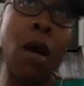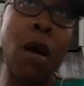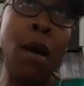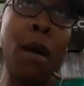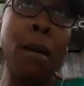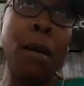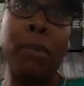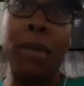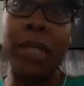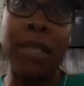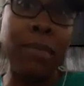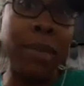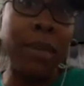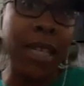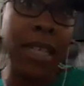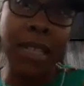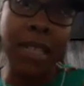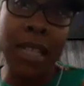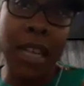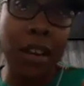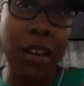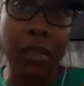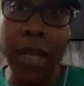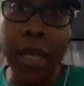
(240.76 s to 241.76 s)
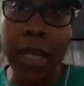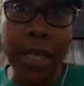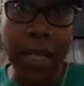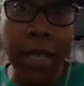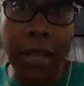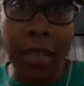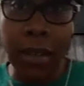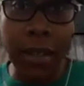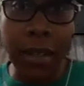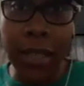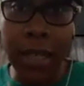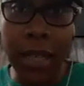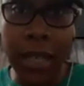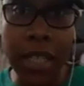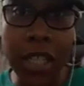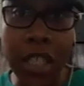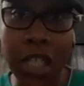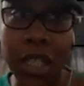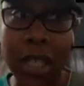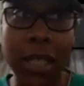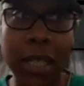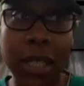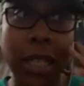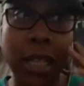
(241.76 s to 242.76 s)
But to me, it's not crazy and
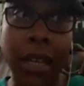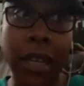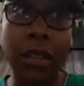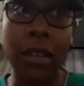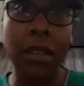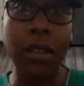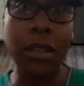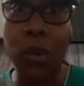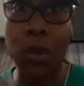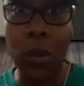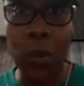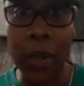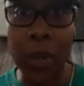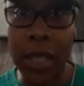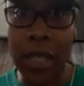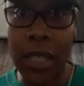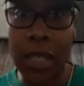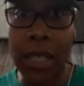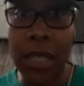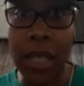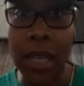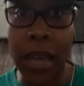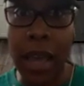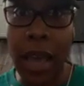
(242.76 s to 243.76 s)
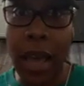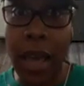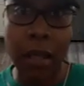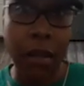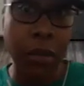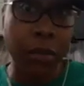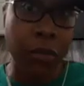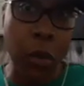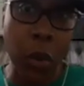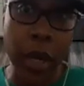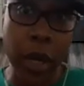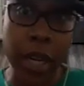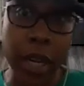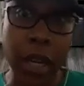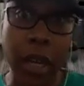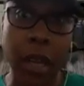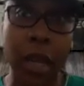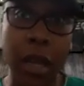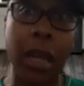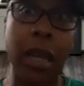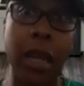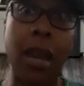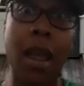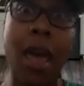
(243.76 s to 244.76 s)
audacious. Like, they're doing this in California
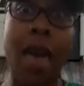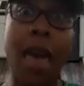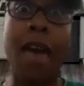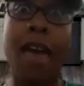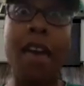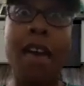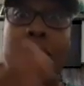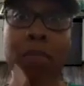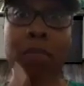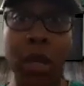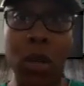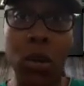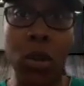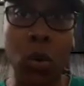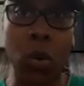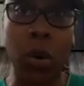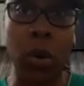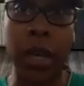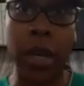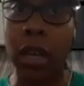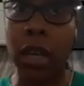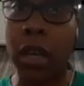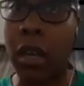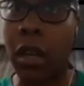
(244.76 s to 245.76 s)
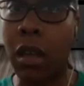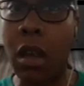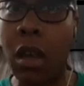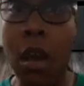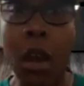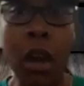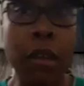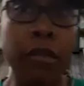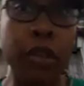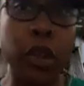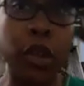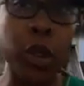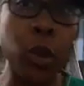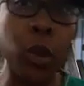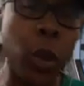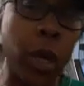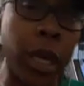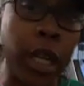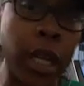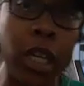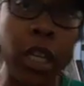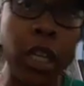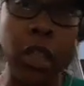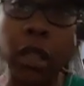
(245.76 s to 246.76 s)
and have been doing it for
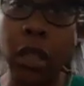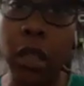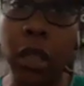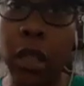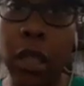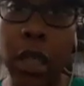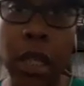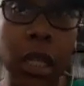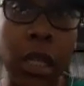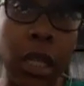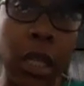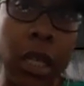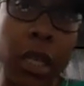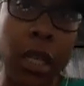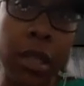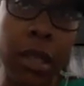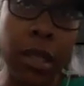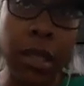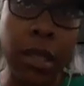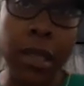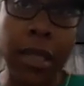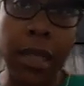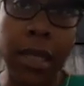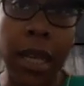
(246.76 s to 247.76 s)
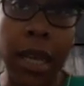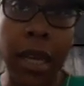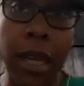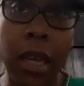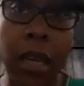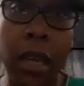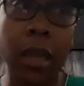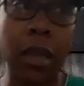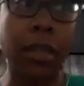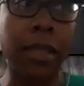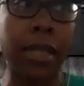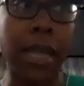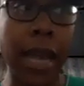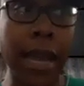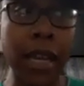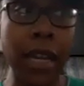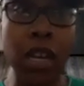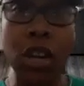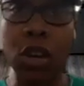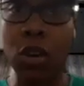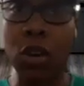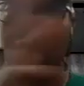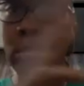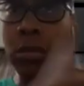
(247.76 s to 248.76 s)
20, 30 years. Like, tiny
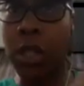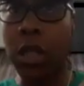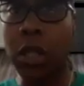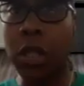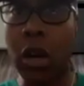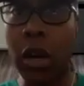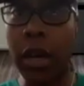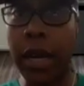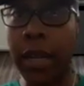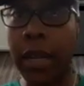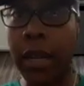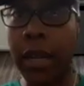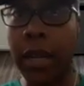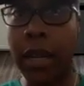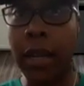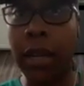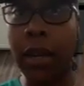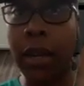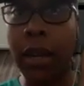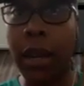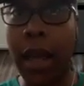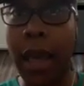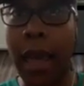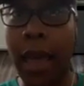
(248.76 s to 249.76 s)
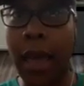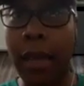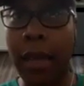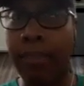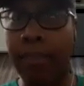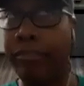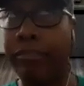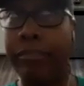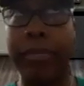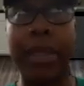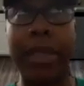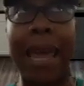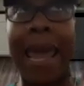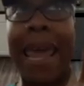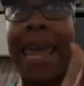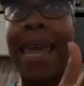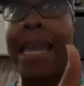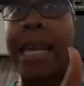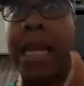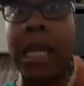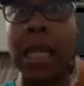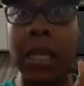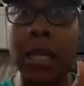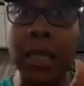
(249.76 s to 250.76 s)
homes started in the
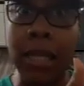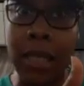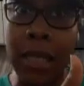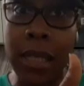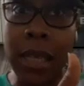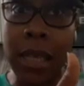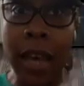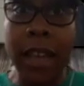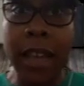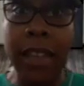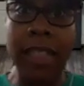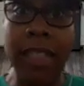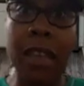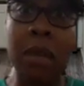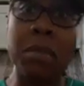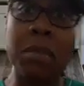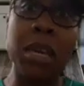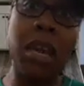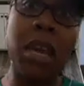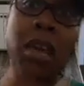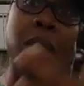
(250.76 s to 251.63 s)
80s. They became